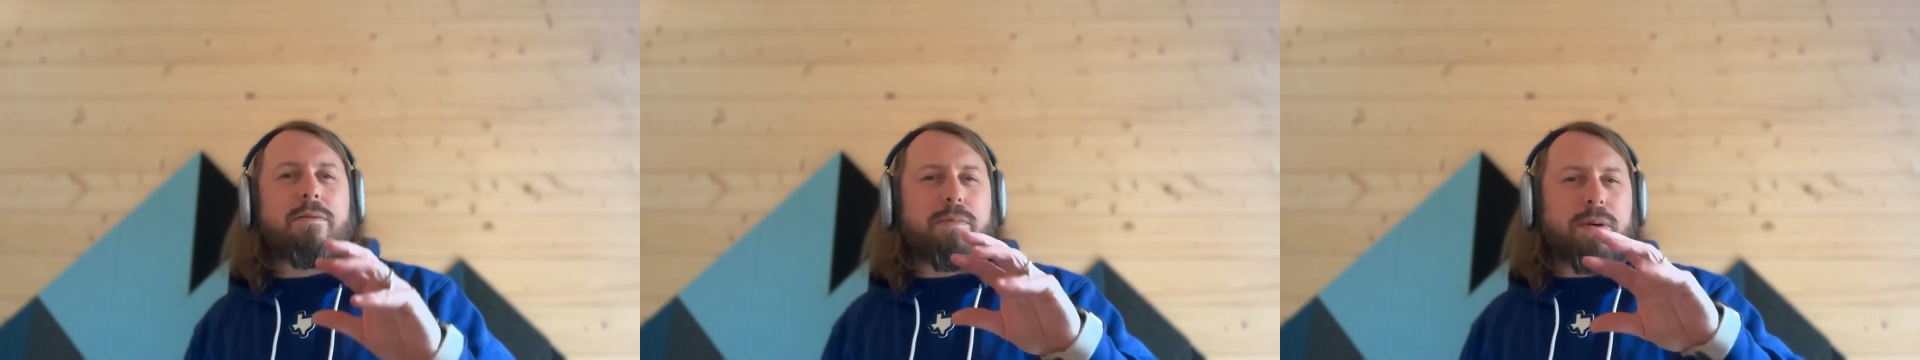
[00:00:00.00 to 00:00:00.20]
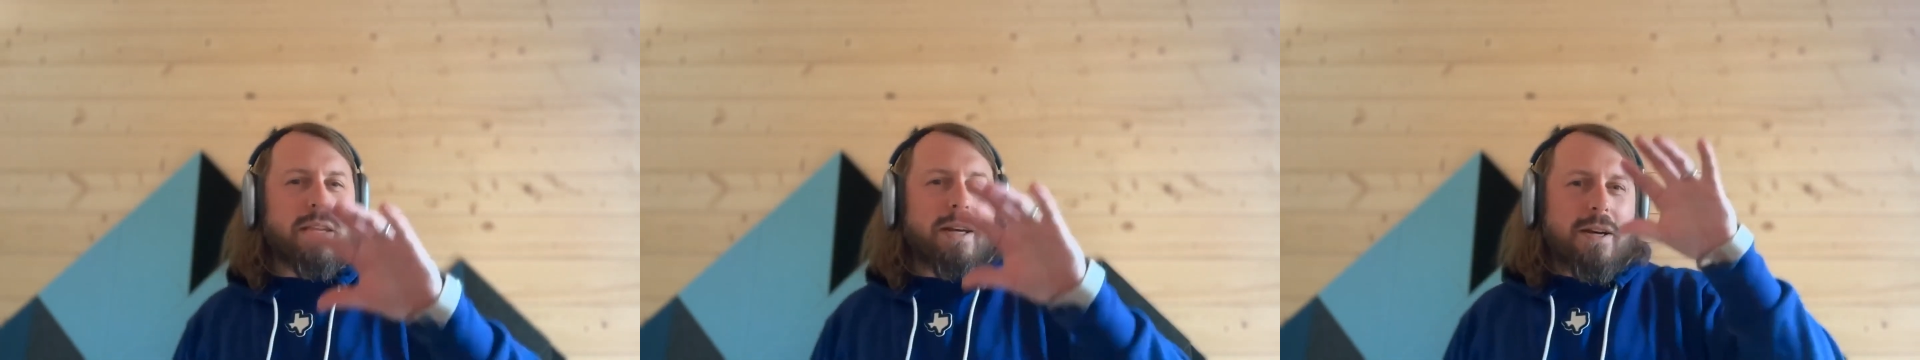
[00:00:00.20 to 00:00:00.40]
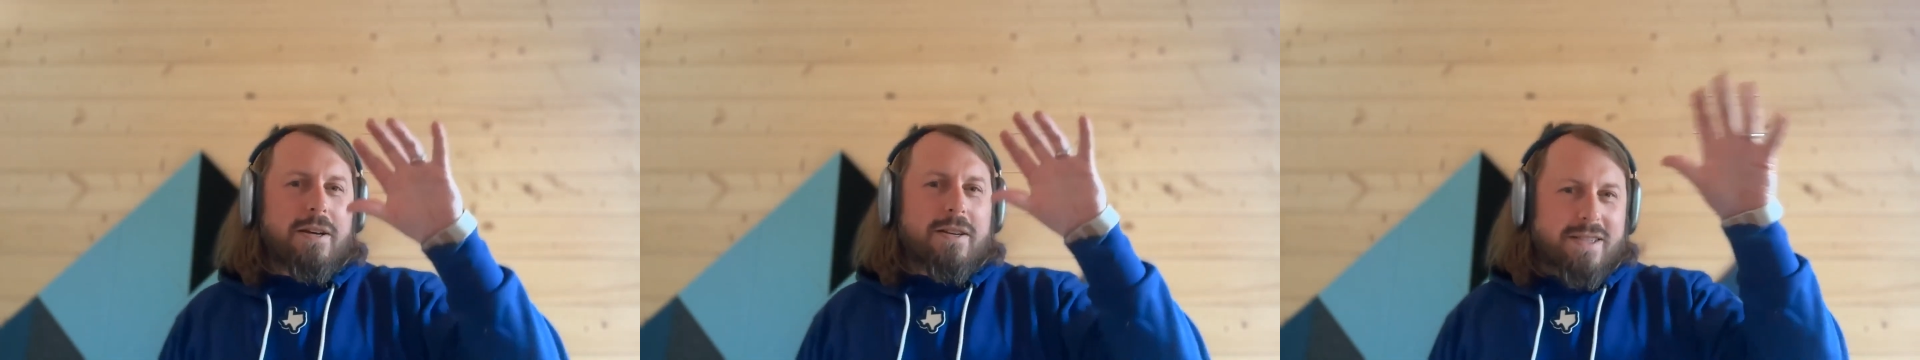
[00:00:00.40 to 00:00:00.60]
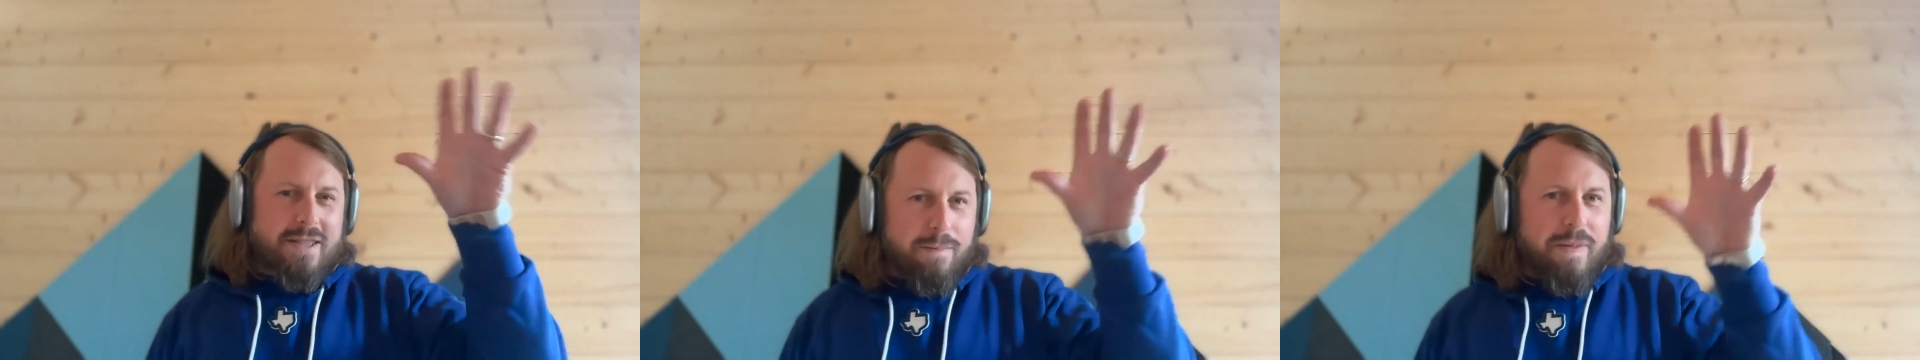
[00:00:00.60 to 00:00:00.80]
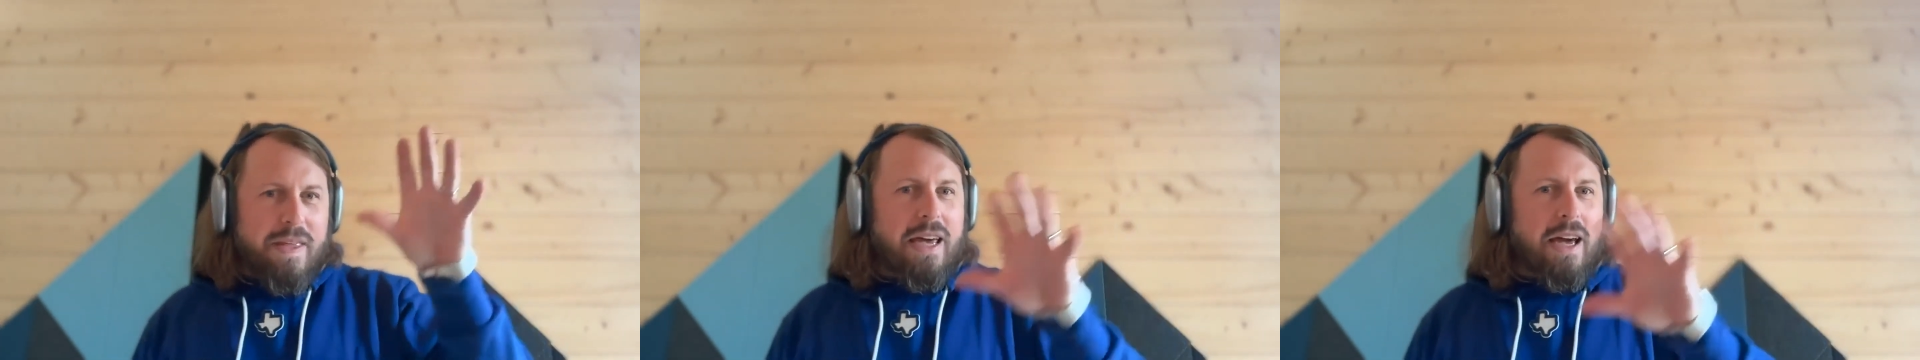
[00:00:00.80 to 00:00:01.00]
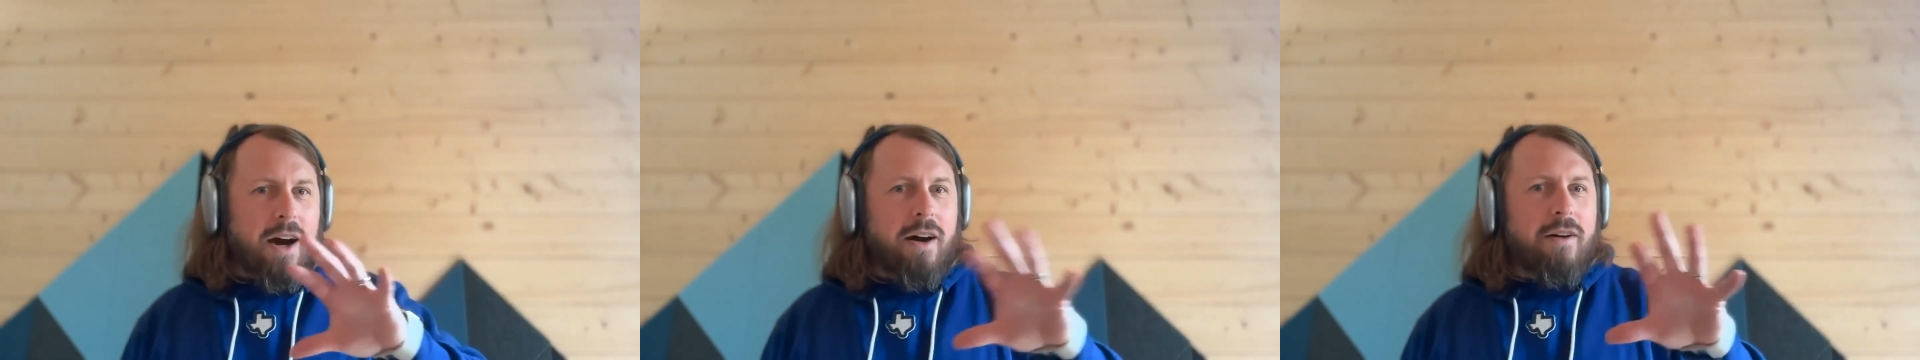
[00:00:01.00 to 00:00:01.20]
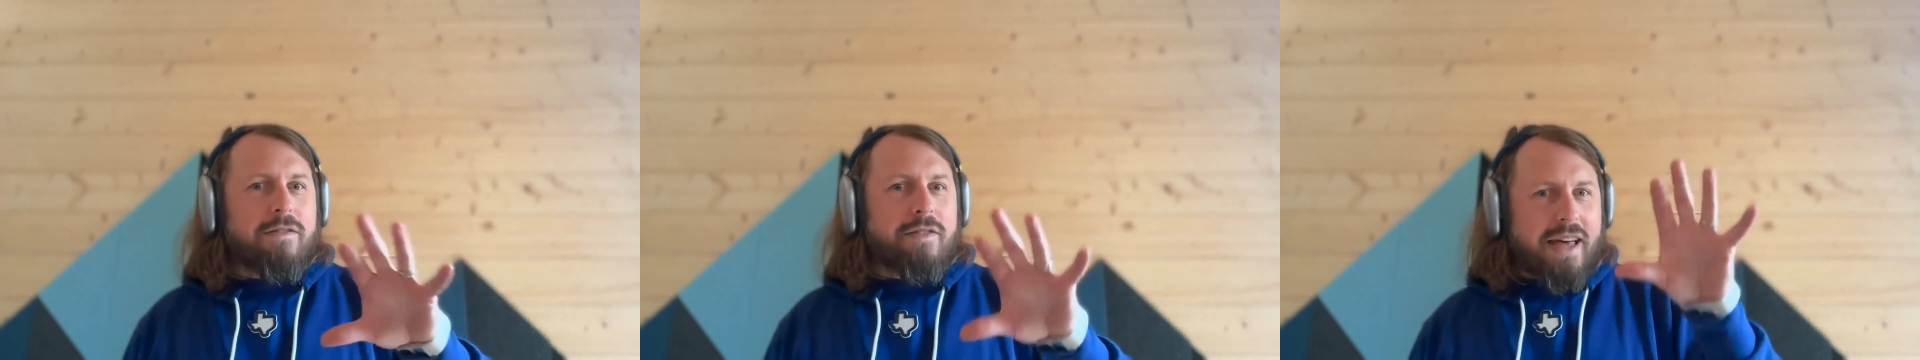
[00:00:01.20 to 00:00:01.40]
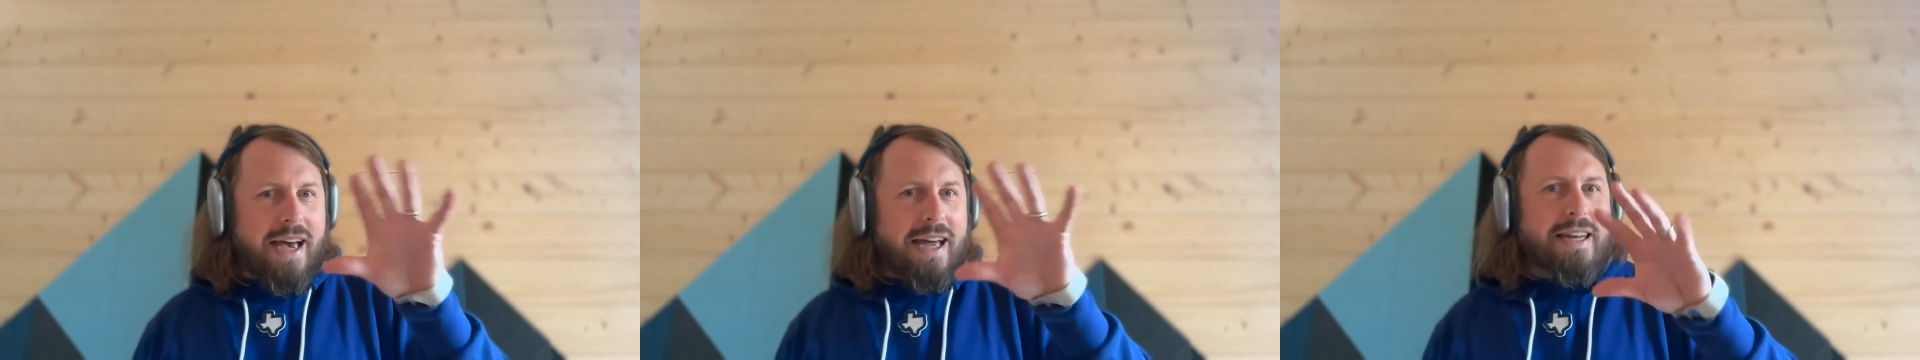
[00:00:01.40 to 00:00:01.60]
but something
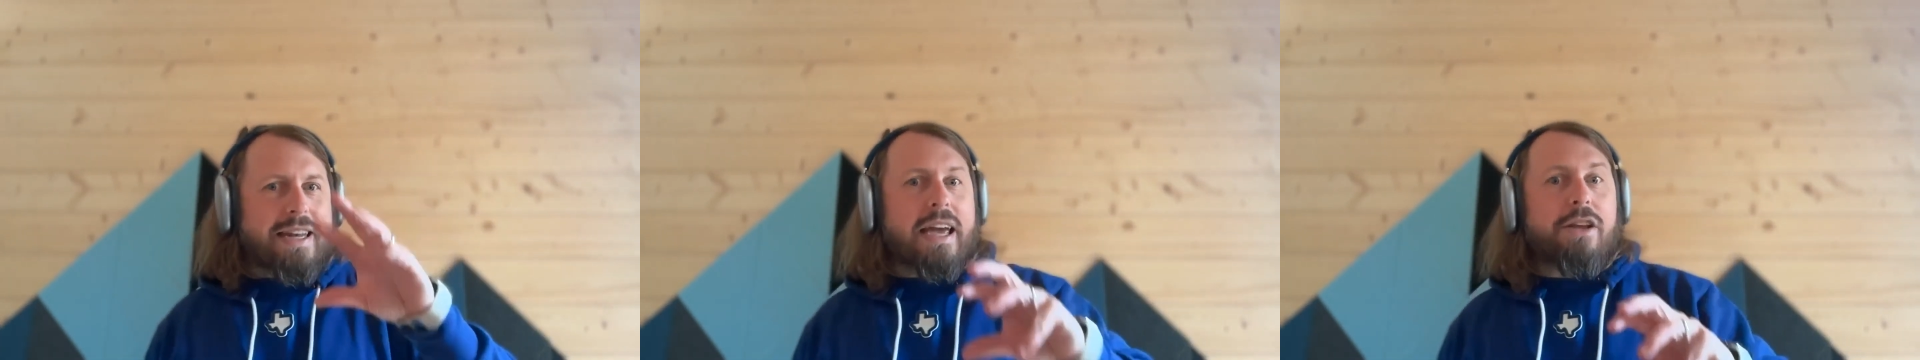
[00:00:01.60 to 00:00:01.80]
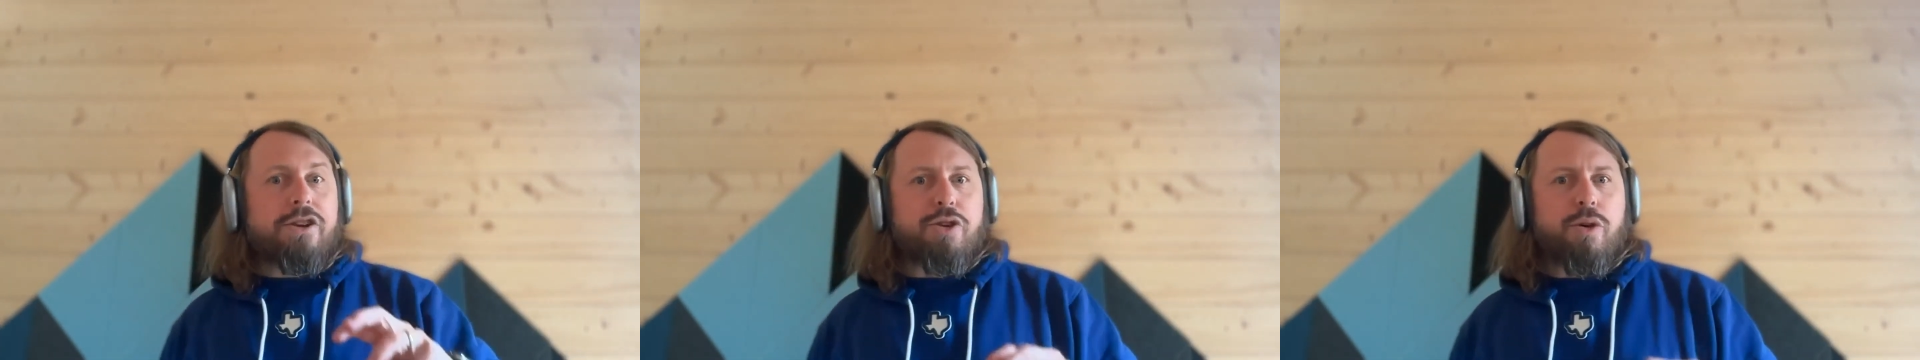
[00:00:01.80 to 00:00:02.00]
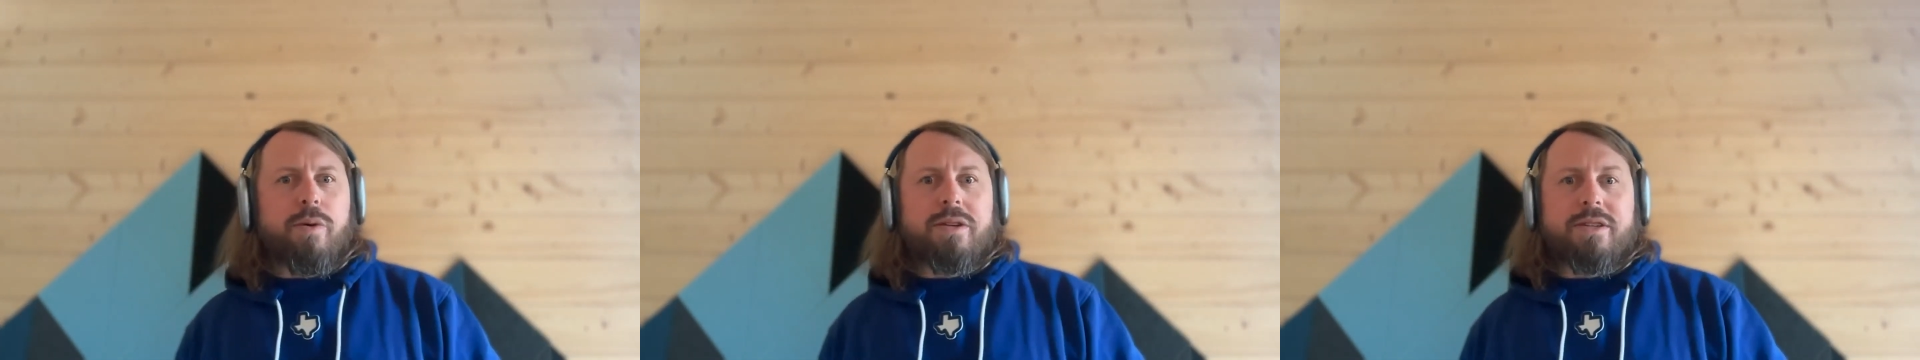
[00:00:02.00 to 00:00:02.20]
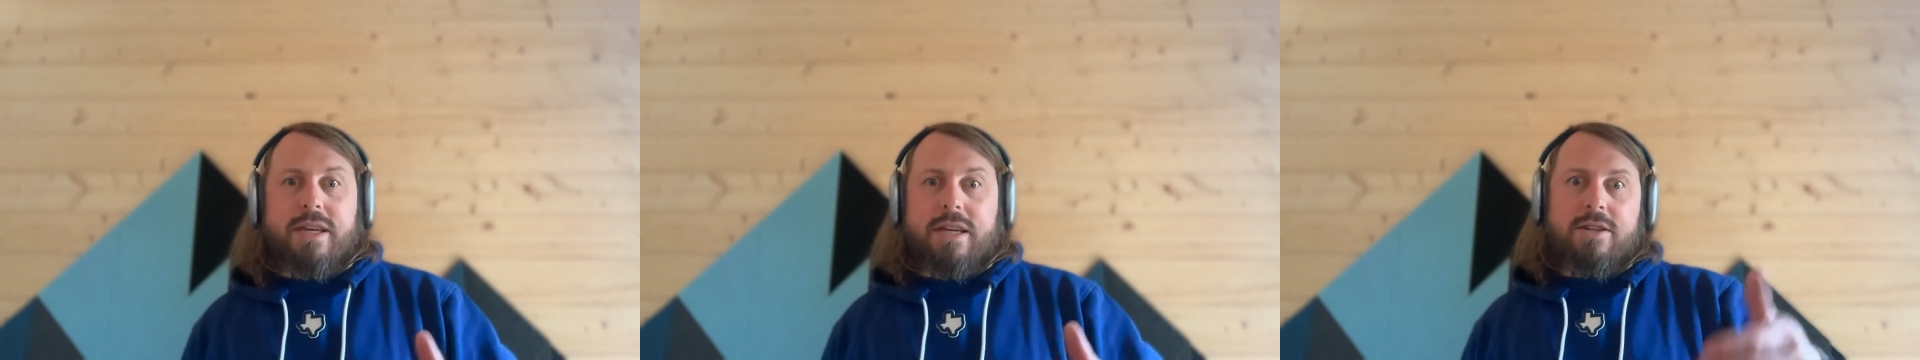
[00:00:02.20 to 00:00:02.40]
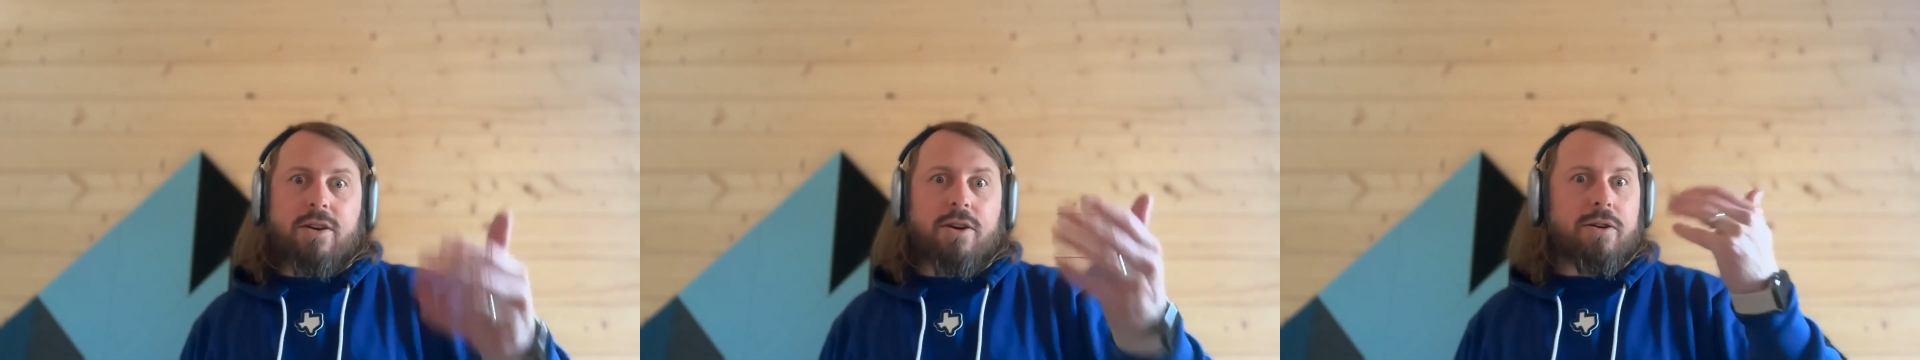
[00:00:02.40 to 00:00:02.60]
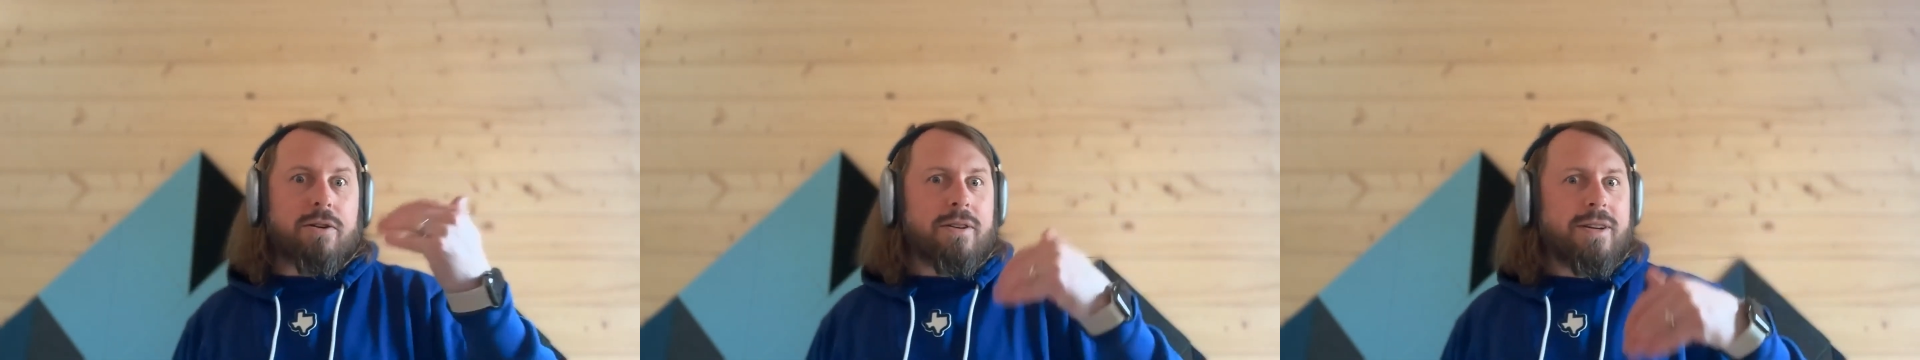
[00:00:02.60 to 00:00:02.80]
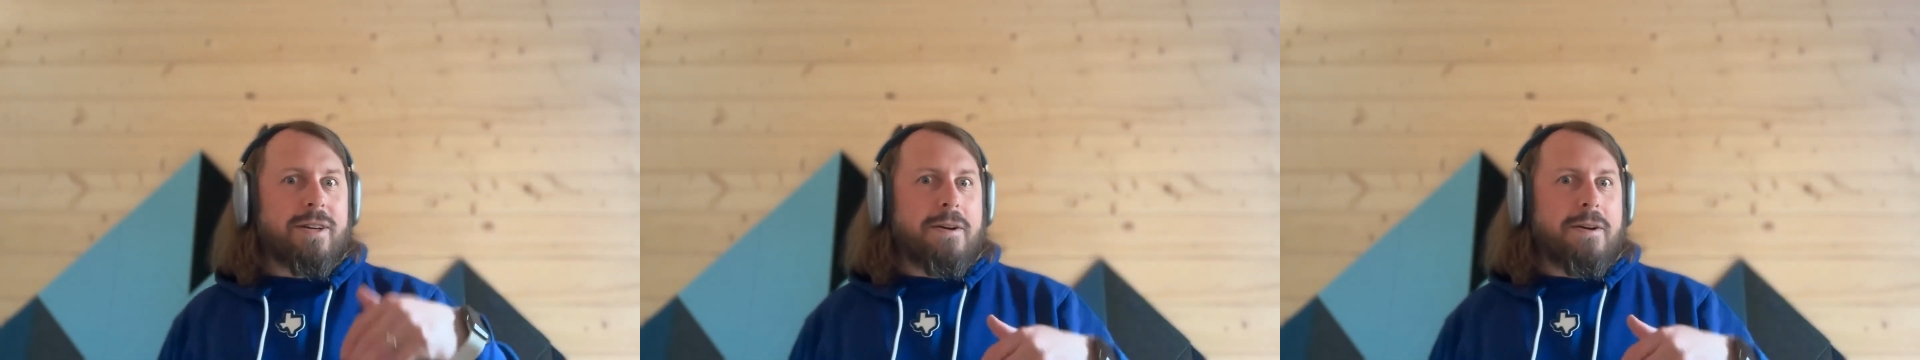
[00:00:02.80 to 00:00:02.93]
of that nature where it's like, dude,